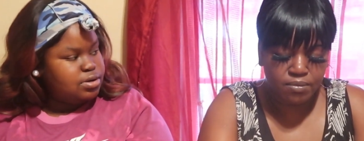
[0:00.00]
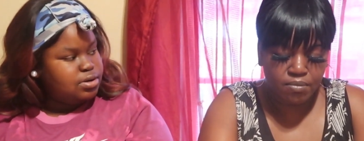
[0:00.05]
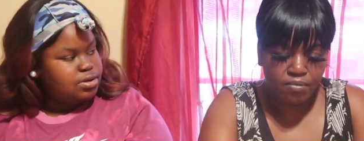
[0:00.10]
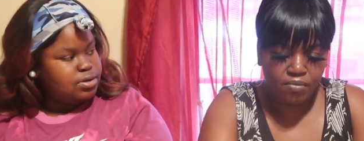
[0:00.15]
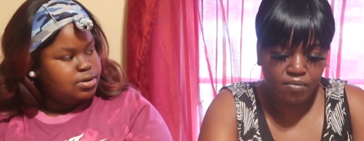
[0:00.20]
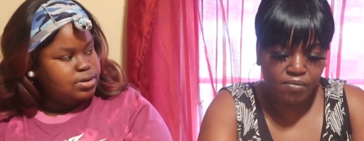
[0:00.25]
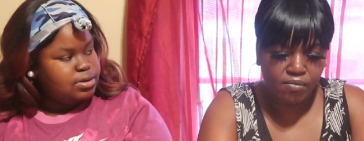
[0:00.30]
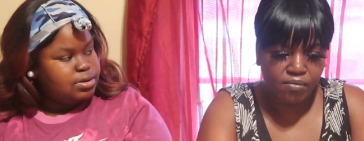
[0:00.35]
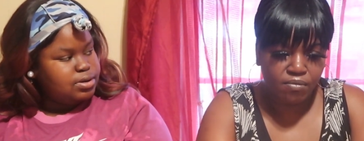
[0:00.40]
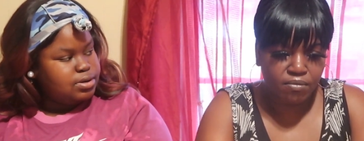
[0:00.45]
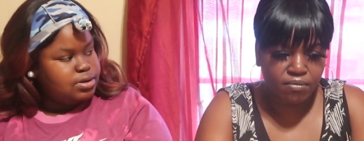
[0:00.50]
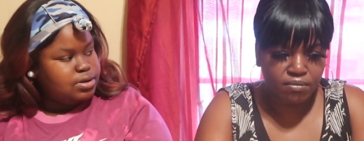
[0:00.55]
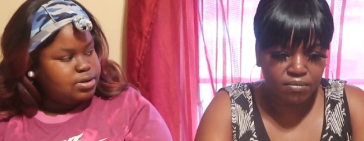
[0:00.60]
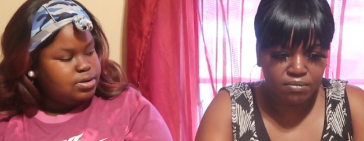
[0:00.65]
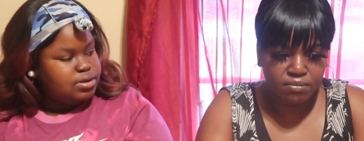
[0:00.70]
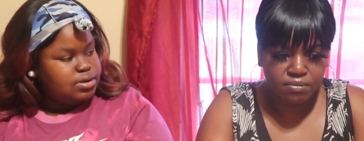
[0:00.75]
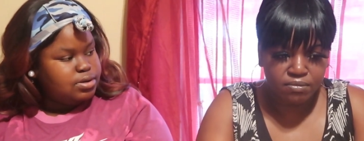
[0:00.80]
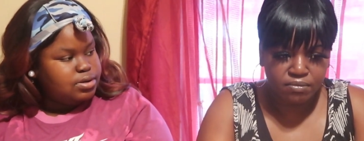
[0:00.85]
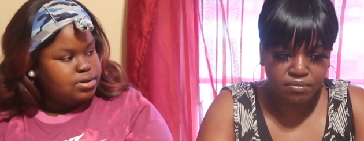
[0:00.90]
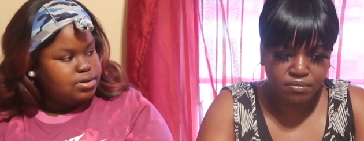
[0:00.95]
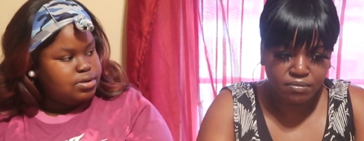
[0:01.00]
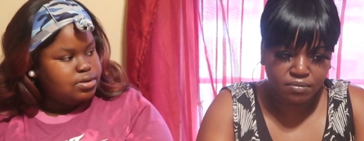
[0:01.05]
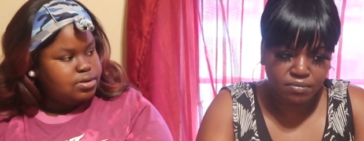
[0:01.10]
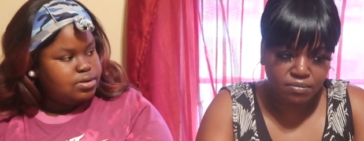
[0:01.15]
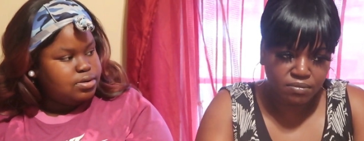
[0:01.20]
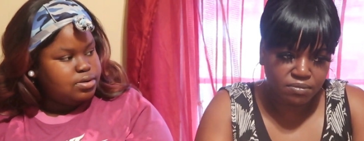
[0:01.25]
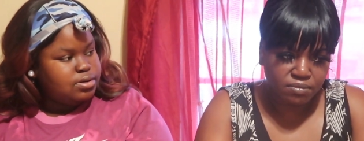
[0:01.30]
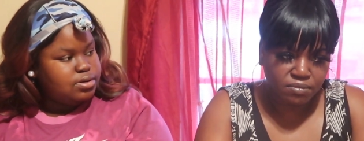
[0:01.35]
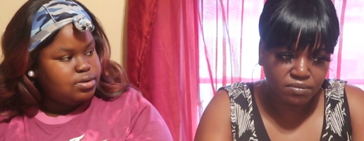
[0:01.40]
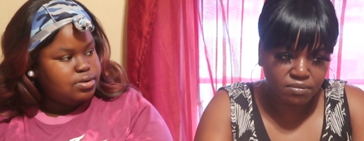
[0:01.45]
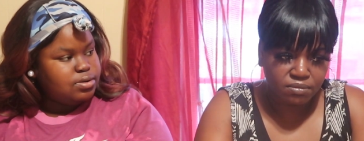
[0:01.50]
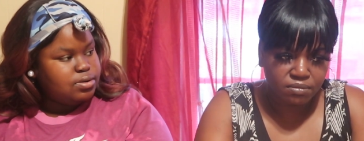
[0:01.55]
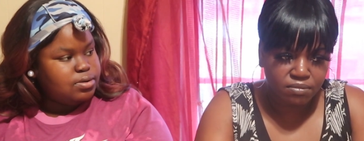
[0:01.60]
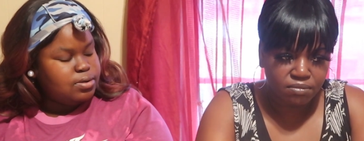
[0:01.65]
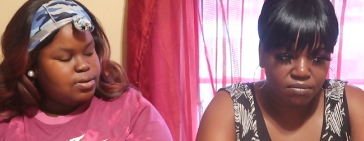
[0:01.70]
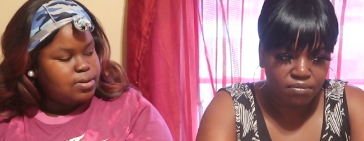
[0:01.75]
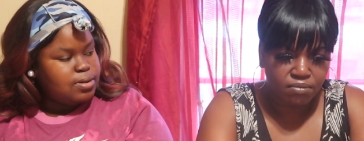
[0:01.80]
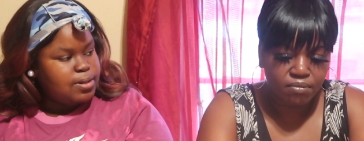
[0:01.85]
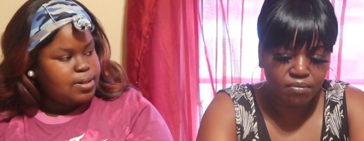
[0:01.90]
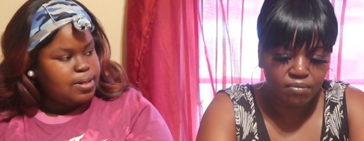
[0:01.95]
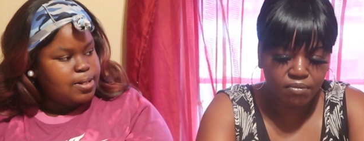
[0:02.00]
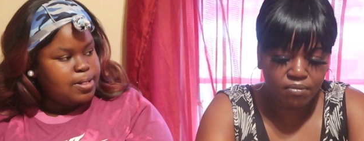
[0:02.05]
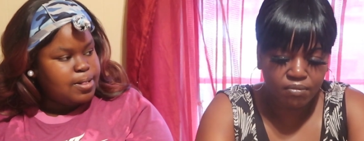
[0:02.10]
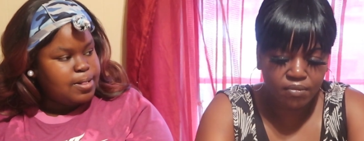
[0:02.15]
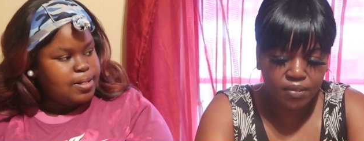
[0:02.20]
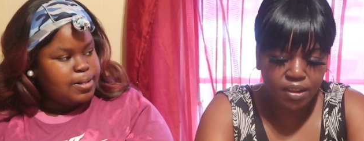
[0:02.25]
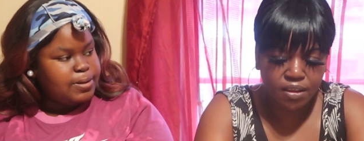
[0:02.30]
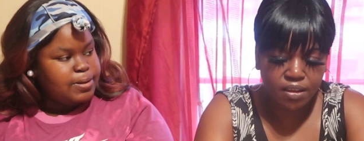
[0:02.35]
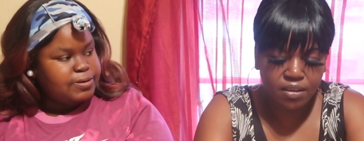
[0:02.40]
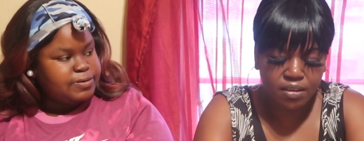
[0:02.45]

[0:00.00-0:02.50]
No one is speaking in this clip.